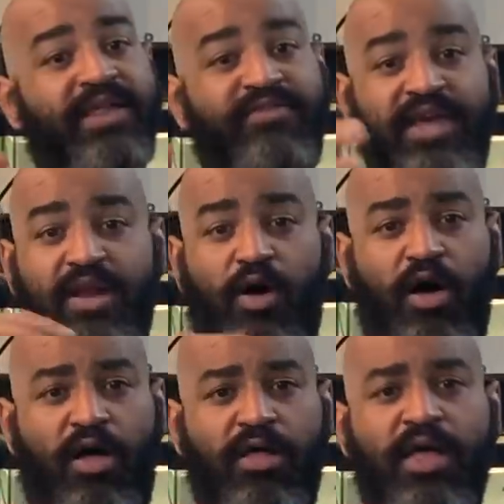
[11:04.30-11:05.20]
leaving at
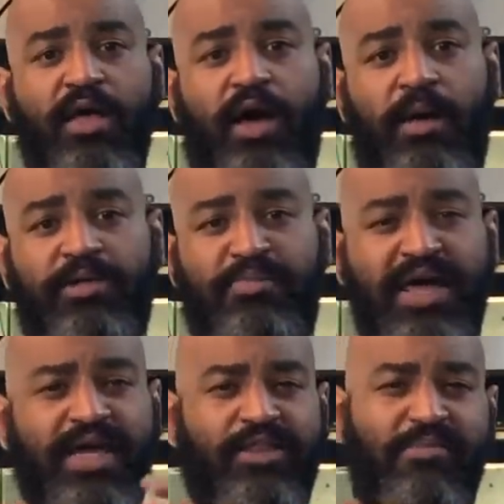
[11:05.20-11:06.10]
all,
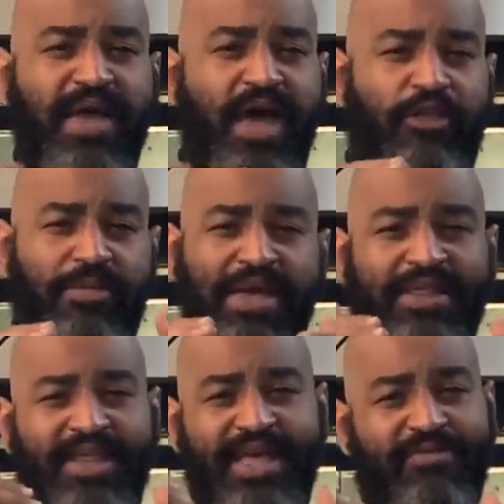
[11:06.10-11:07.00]
depending on the male, they may
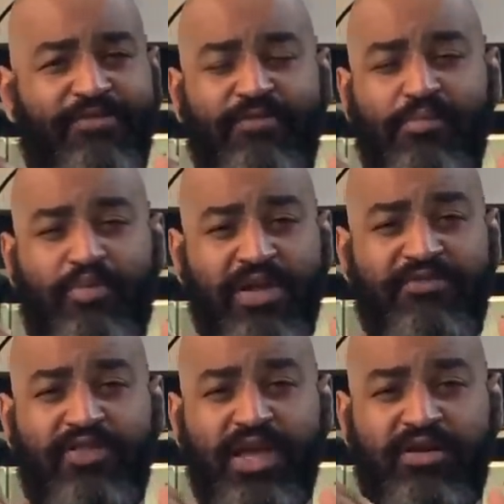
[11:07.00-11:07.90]
leave
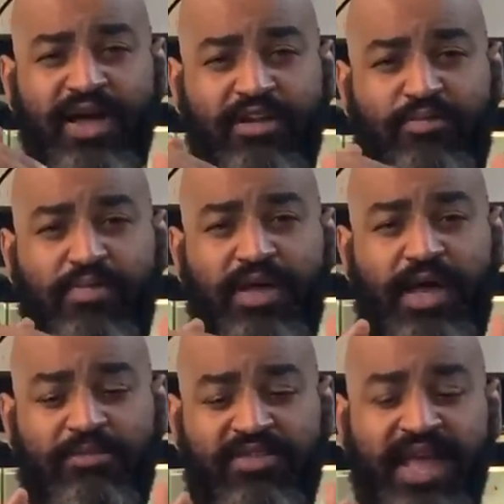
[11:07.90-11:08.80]
briefly or kind of
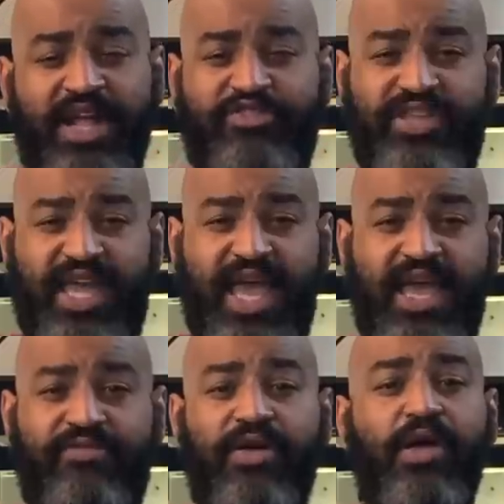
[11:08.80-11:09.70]
come to the edge of the
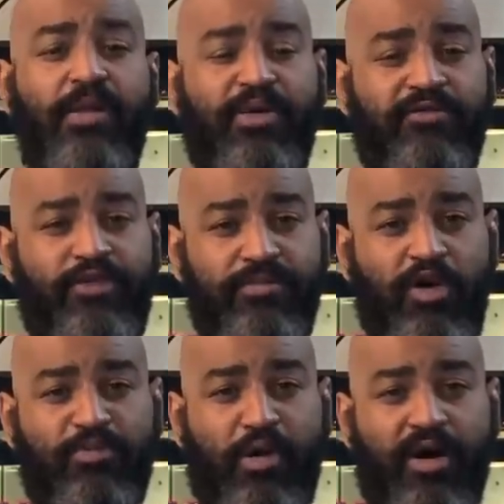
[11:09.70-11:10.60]
cave, but for the
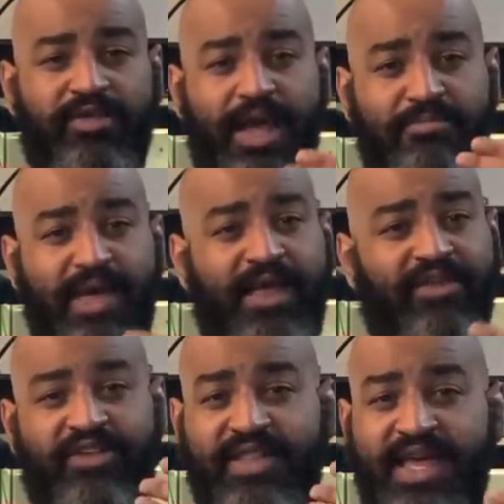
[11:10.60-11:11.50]
most part, that male
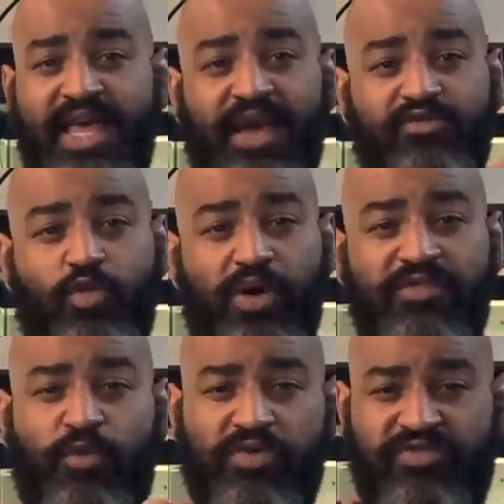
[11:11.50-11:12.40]
is in that cave
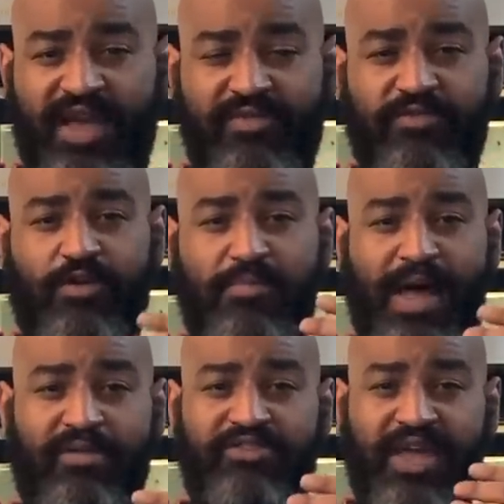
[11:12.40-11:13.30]
24/7 for
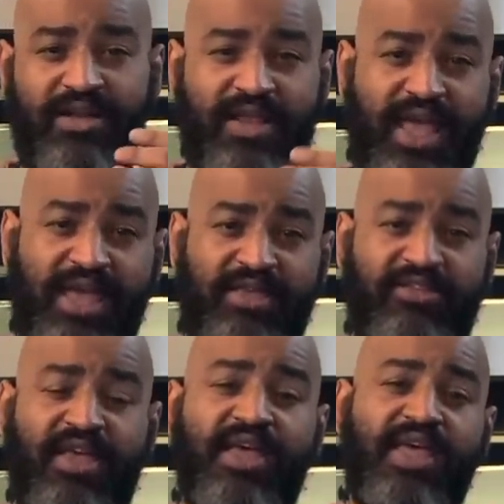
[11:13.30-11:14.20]
about 10
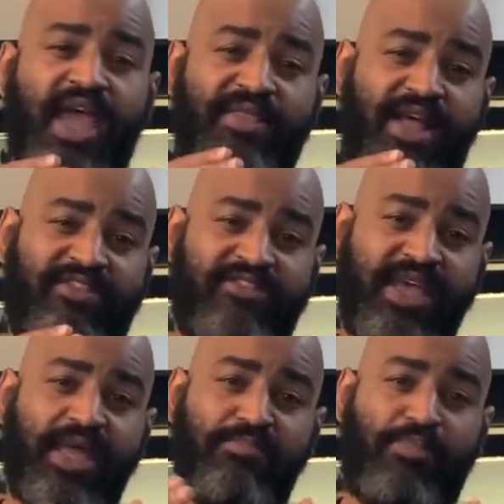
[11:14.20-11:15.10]
days. And that second